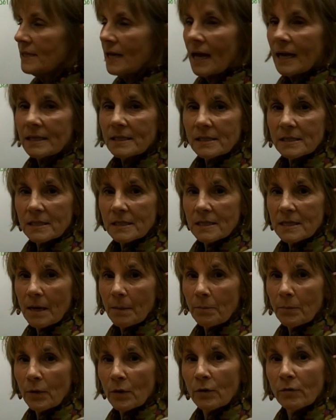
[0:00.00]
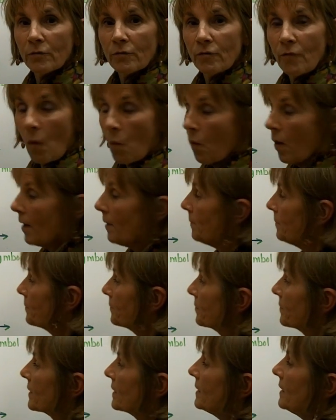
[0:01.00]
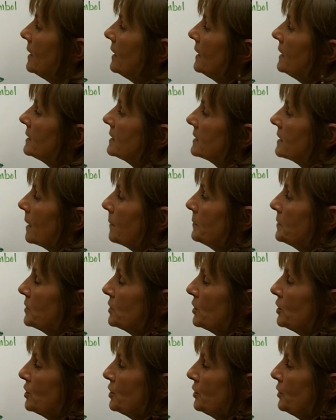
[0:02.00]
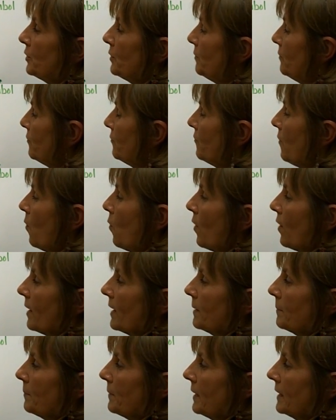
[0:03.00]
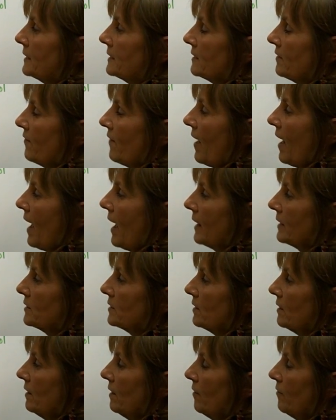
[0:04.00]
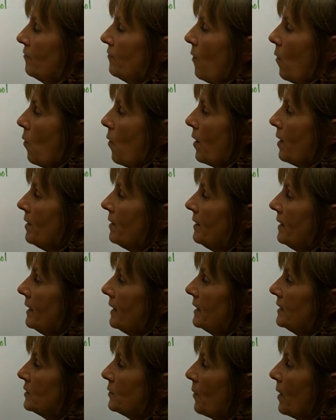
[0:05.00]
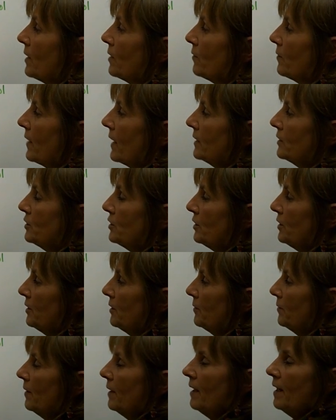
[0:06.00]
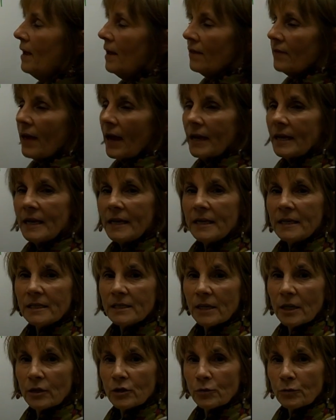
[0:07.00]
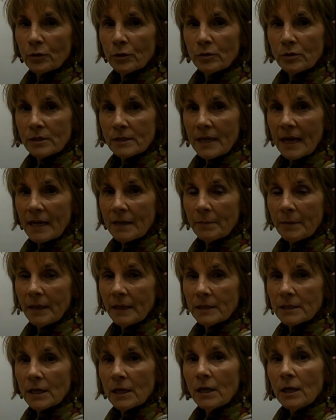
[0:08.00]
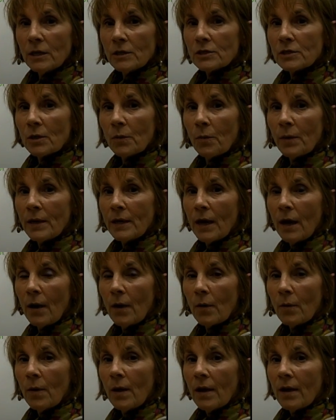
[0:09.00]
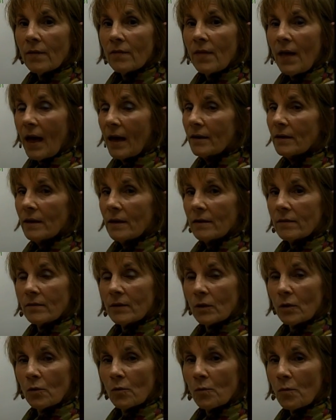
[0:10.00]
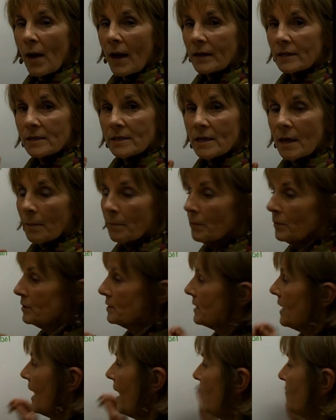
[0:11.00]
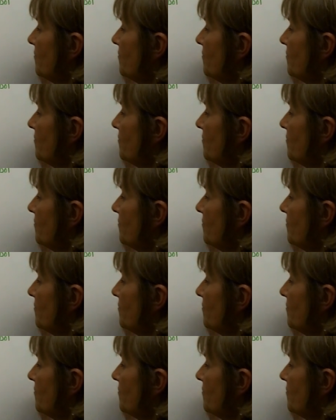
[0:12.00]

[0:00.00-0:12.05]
the test number 4, substitute 4 in place of X. 4 is greater than 2. That is a true statement, so we know that the correct numbers